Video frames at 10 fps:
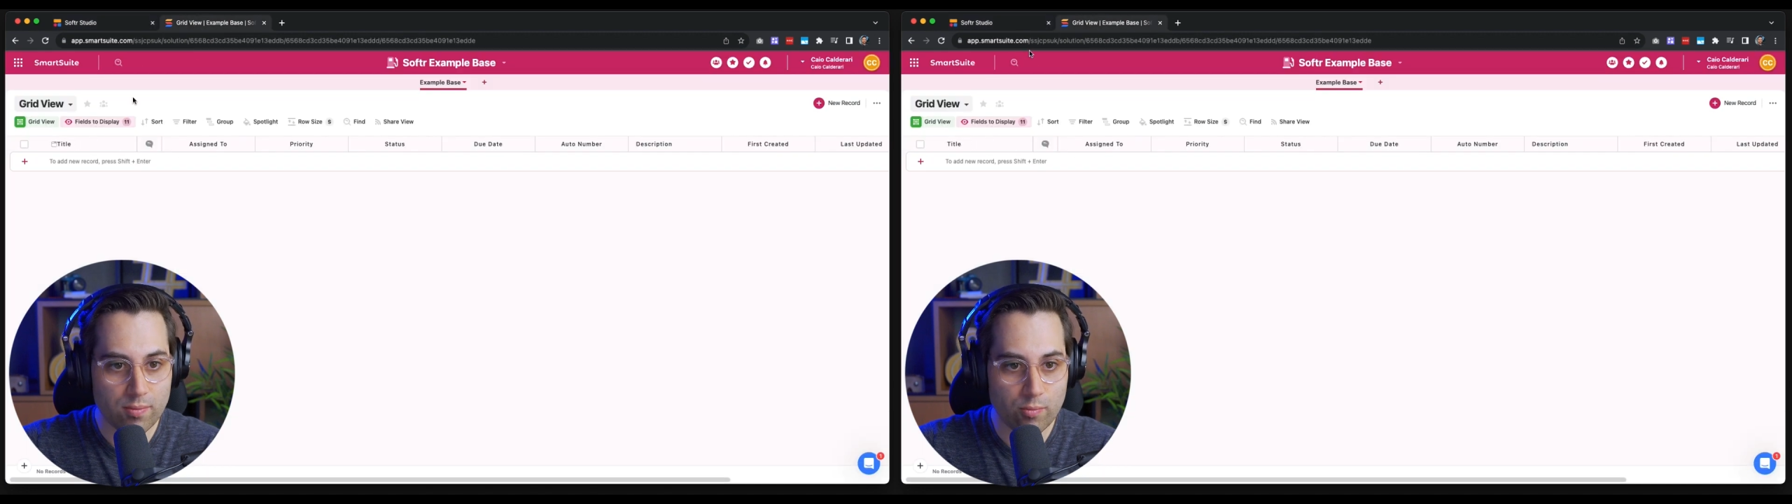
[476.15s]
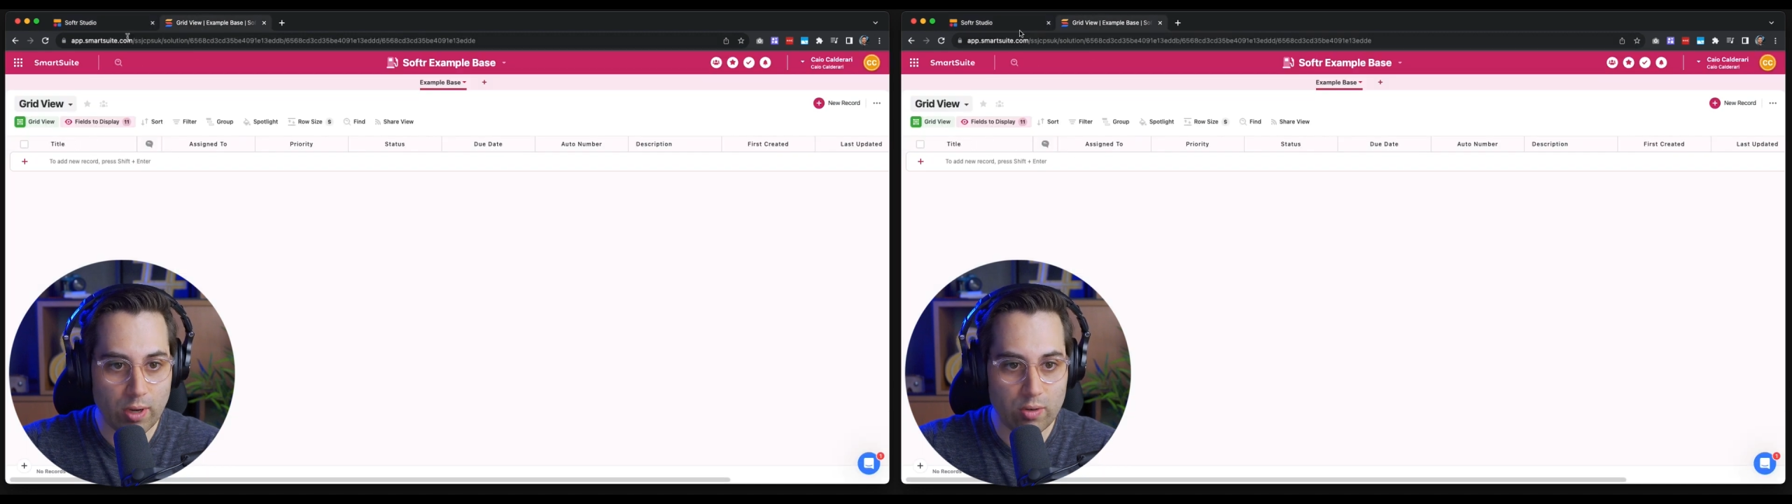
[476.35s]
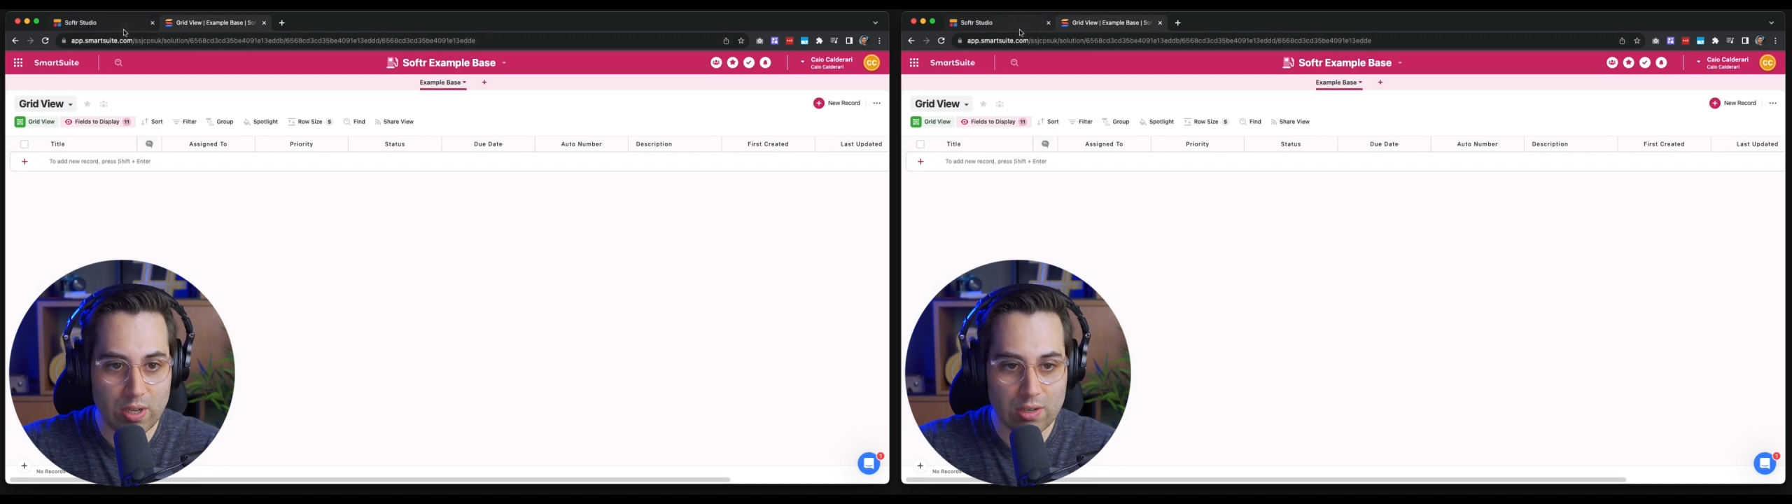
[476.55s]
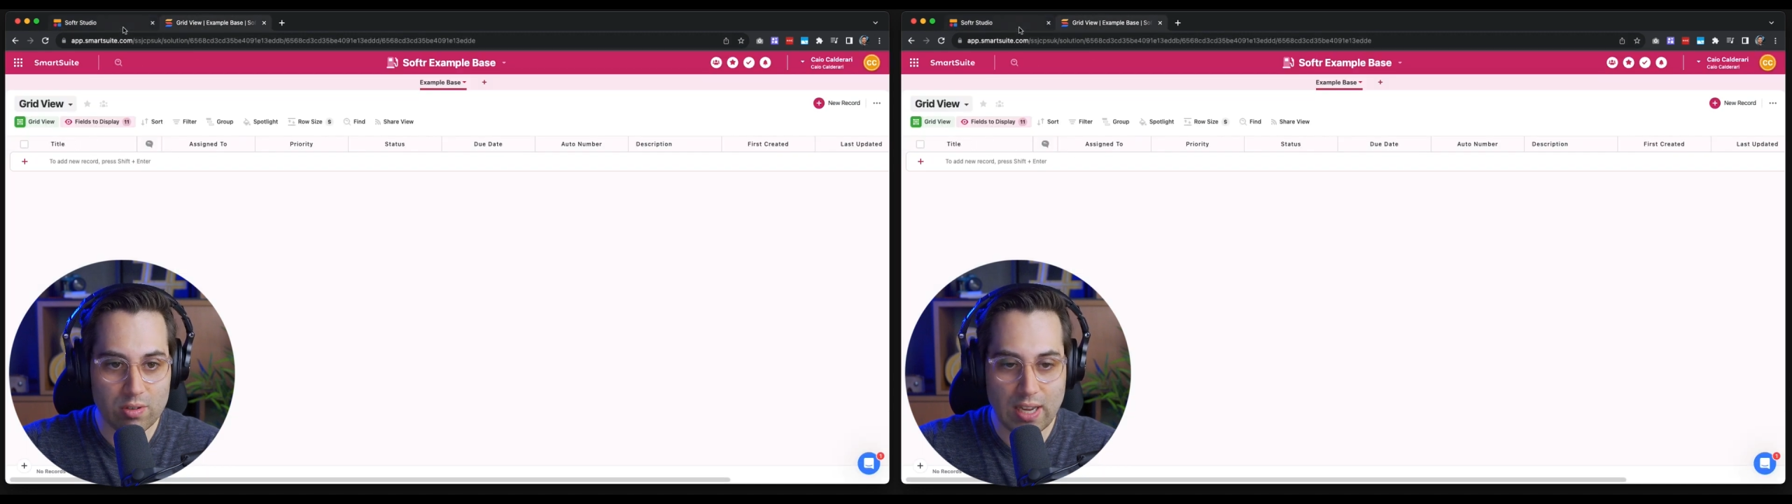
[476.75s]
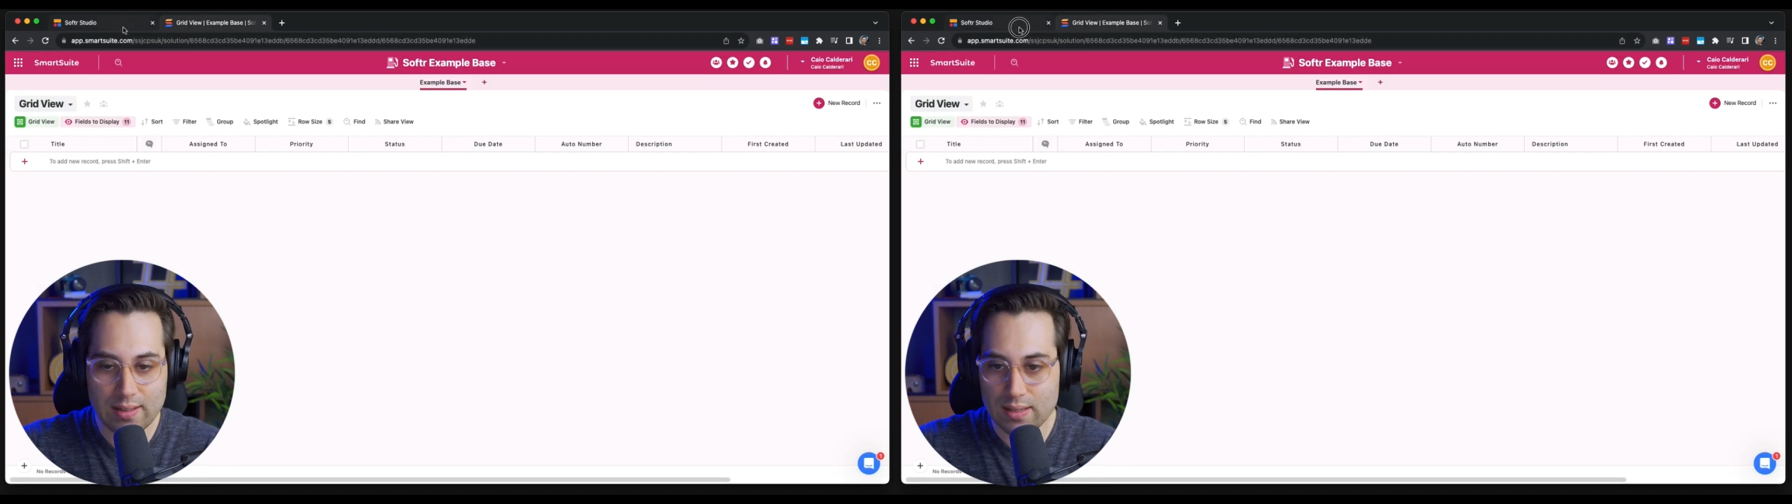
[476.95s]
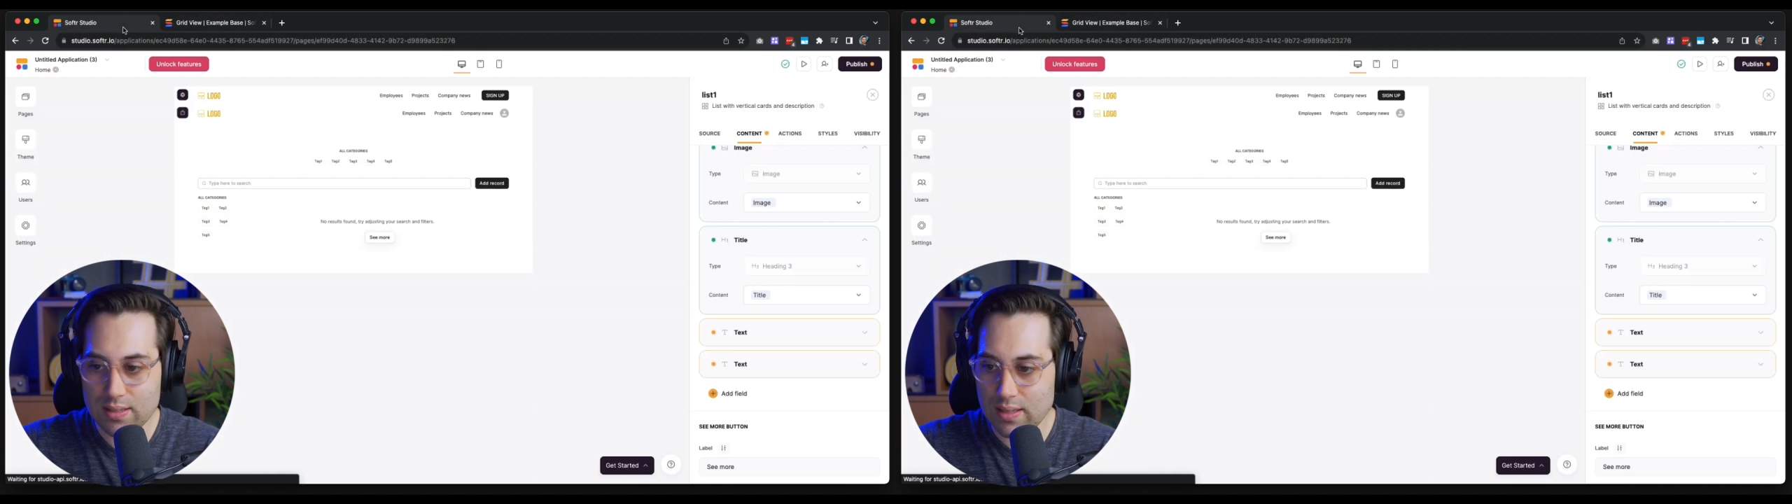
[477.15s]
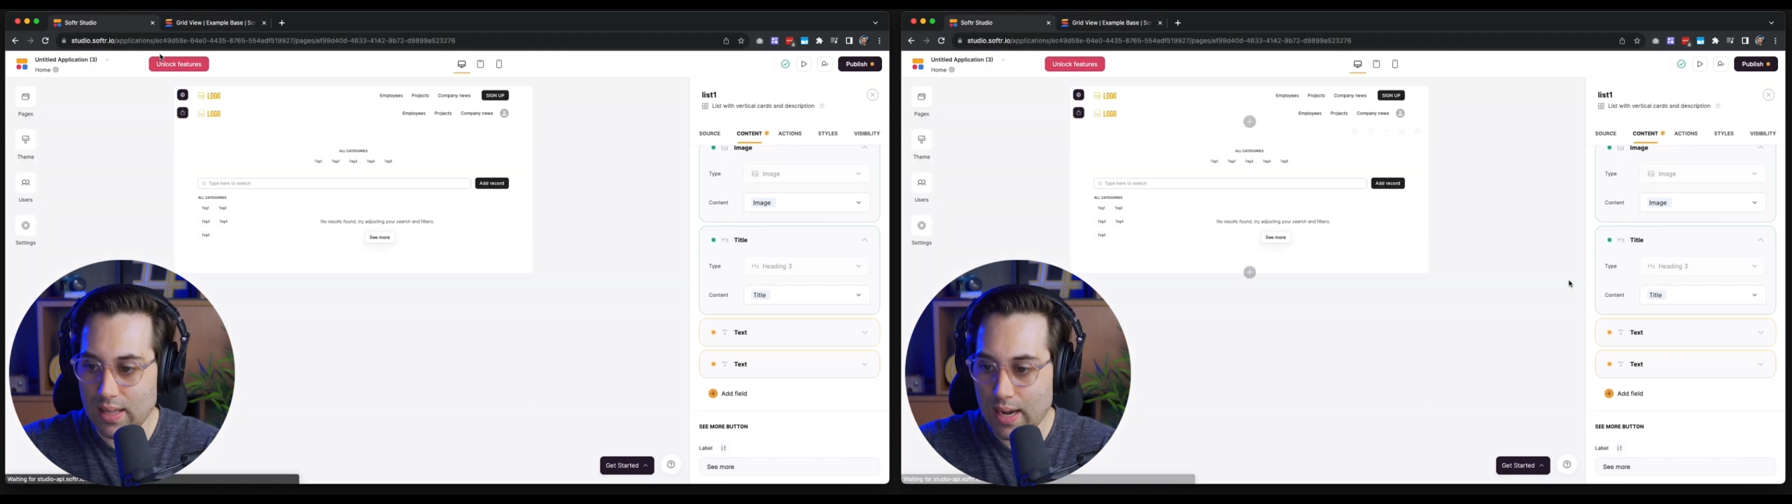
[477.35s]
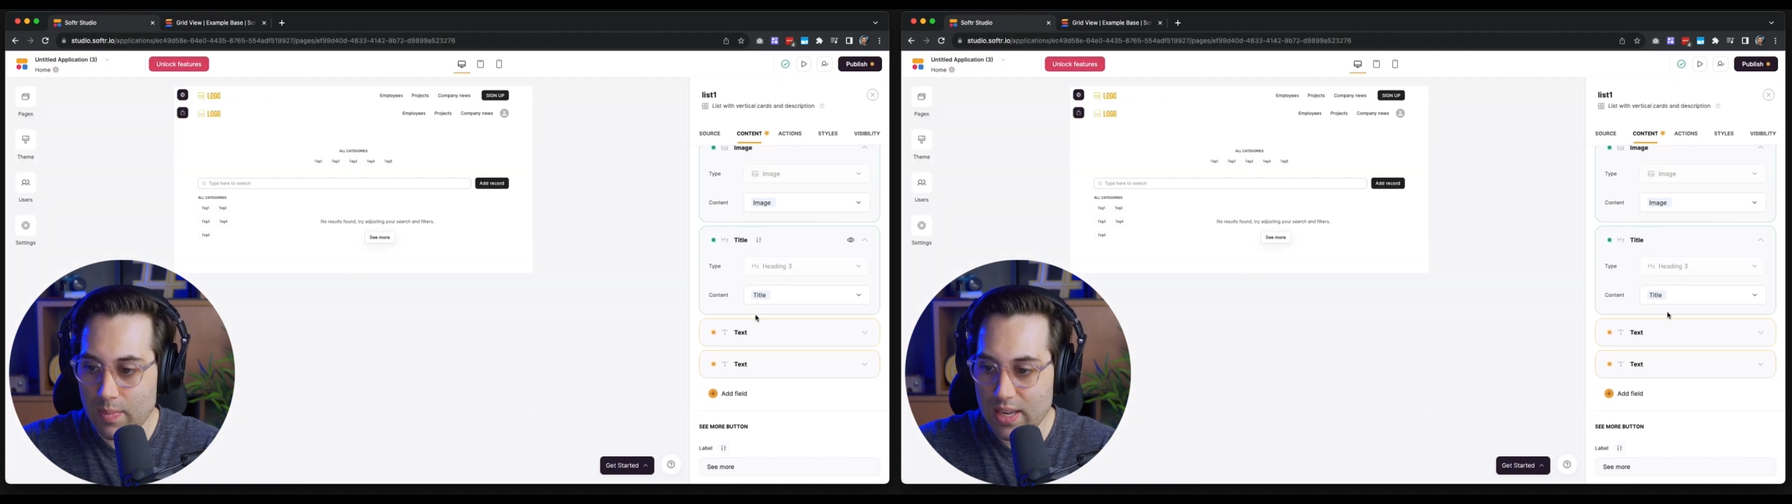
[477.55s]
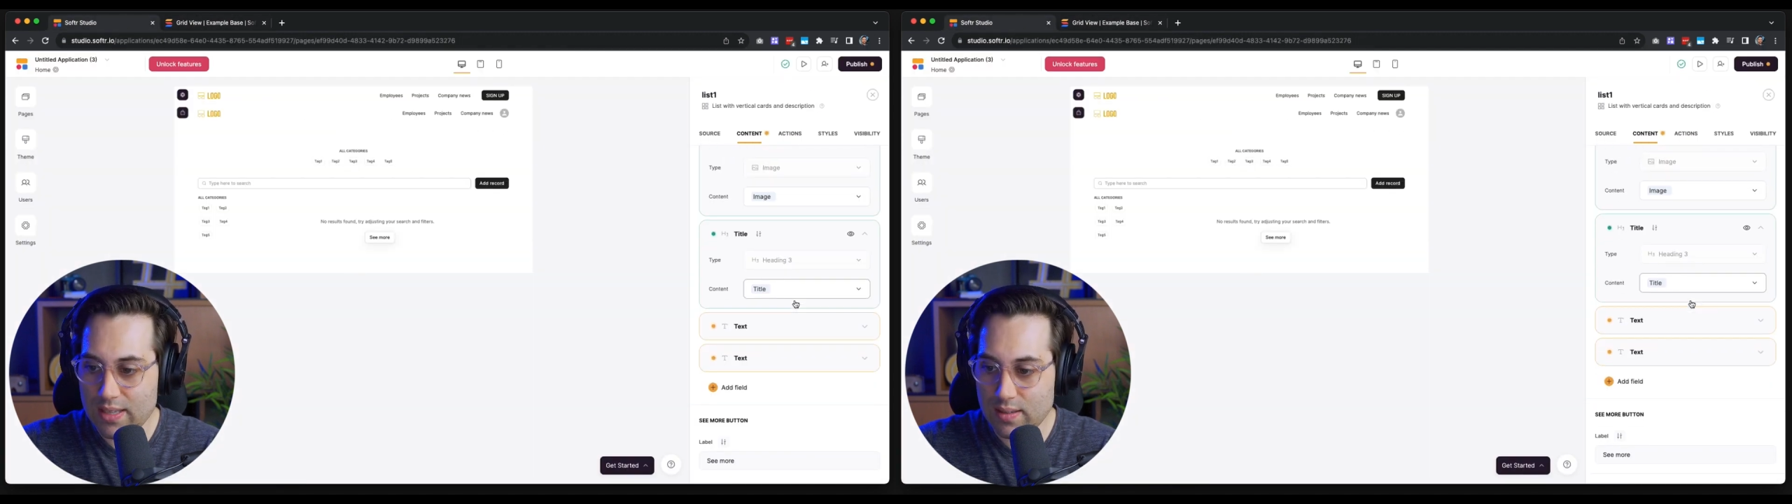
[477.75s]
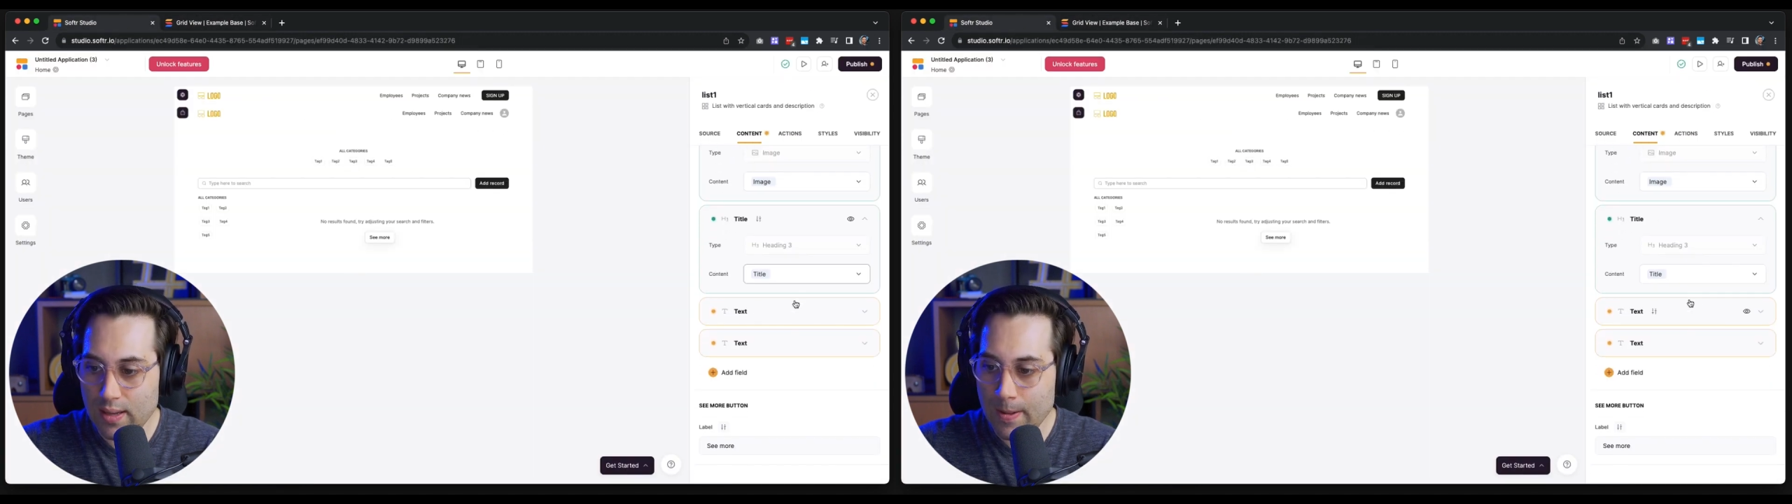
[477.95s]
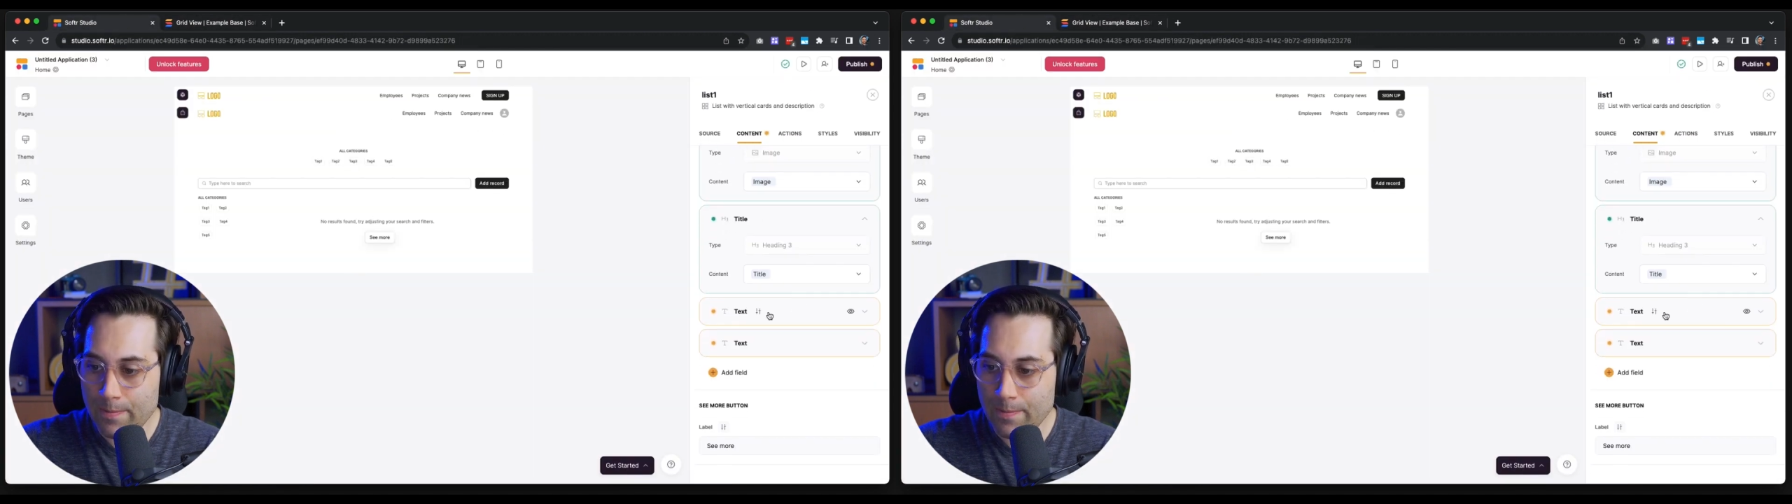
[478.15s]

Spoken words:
when we created the database.